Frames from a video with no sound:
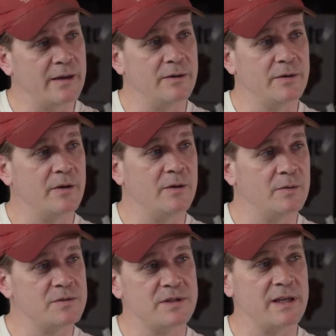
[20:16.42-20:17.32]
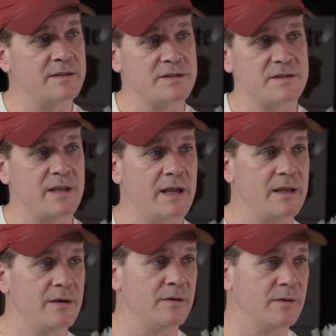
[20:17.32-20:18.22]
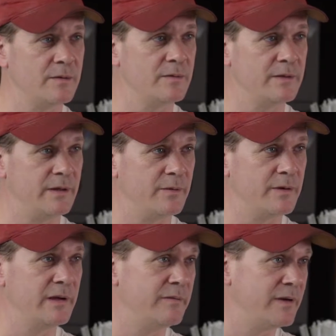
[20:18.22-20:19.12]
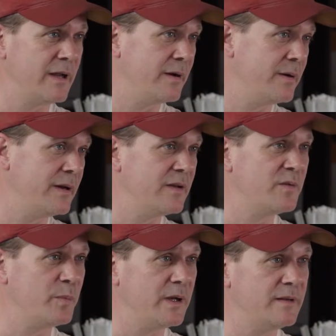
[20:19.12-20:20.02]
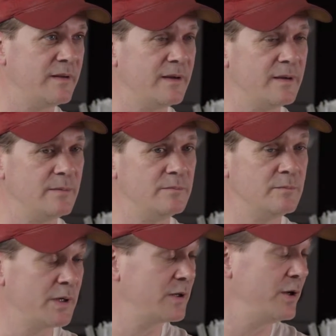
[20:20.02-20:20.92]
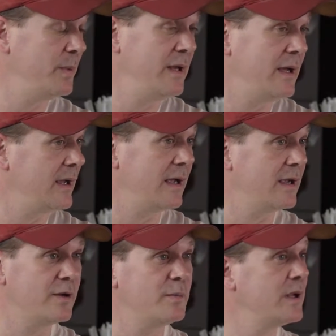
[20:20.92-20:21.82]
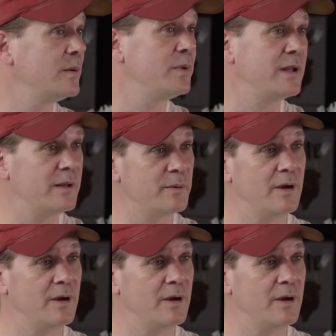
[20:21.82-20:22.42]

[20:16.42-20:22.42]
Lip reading: I don't know state to state or or even areas. But it could be. I could be completely wrong.